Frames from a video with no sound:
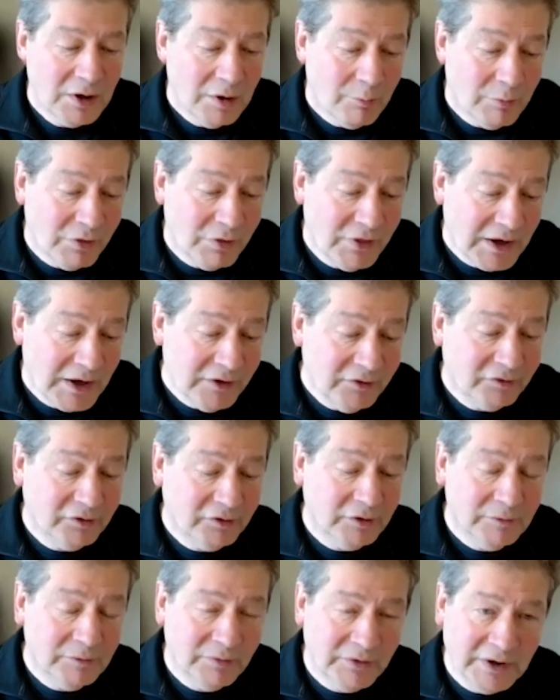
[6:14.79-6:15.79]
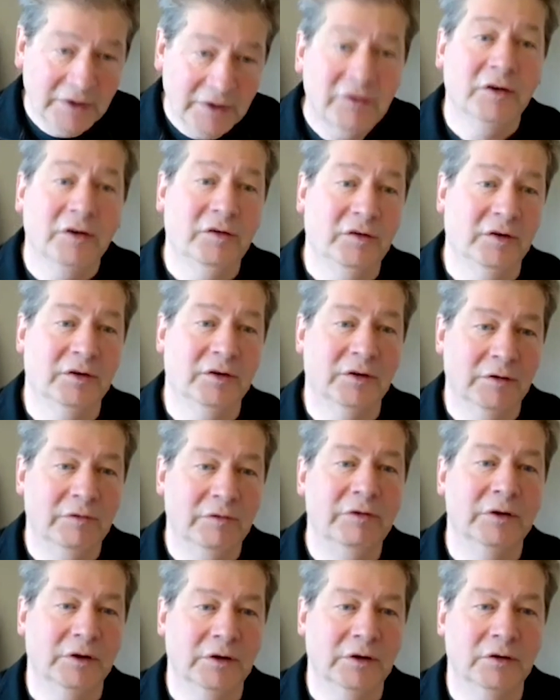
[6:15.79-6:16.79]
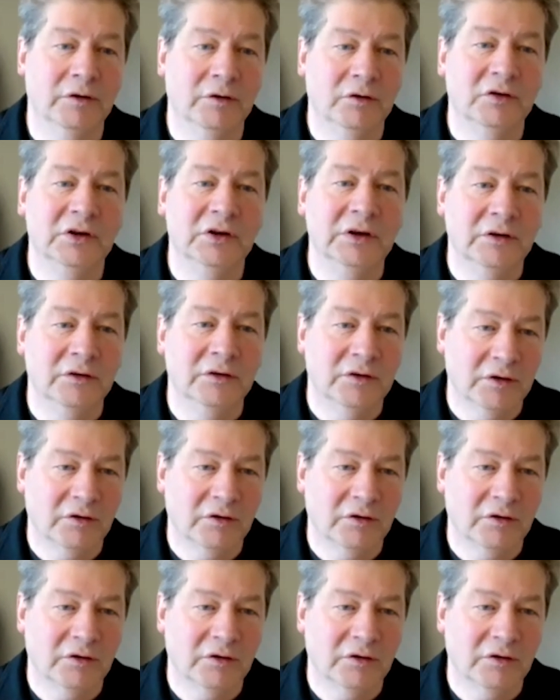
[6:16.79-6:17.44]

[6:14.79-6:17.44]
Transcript: But that's a significant change.